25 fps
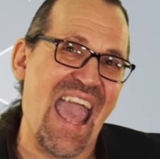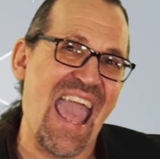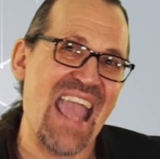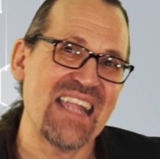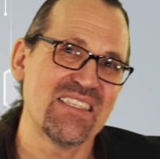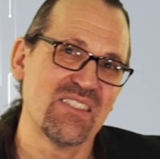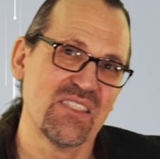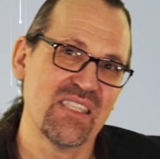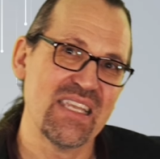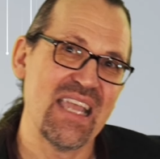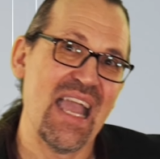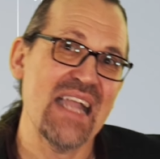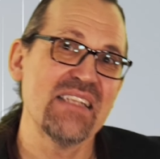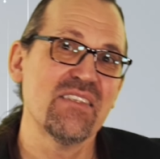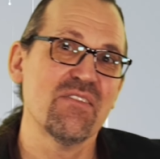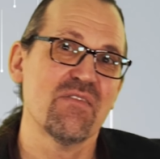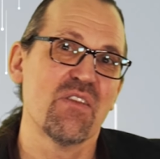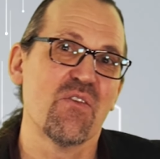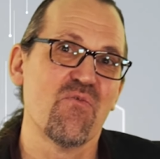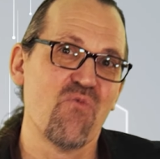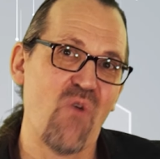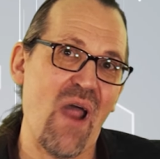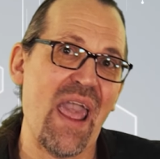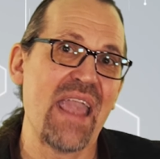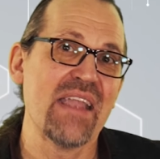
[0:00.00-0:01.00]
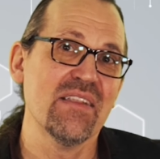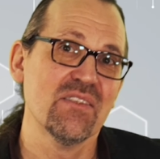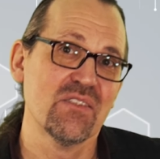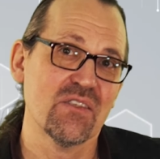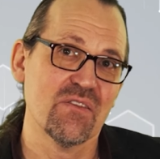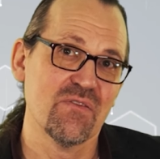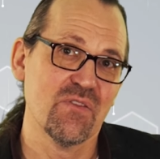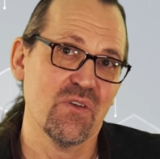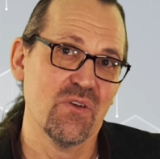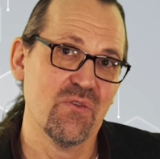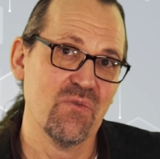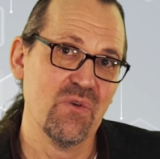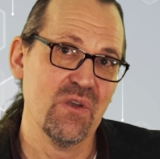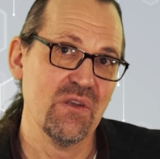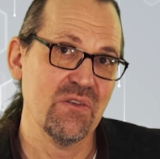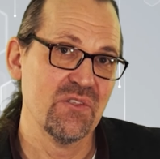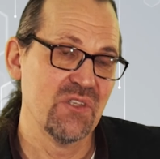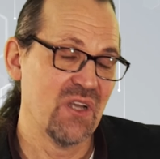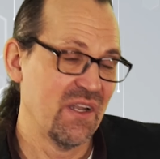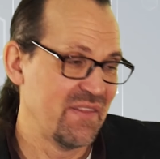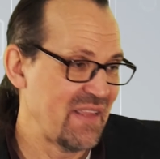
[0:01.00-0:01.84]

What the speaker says: edge of the range of your router,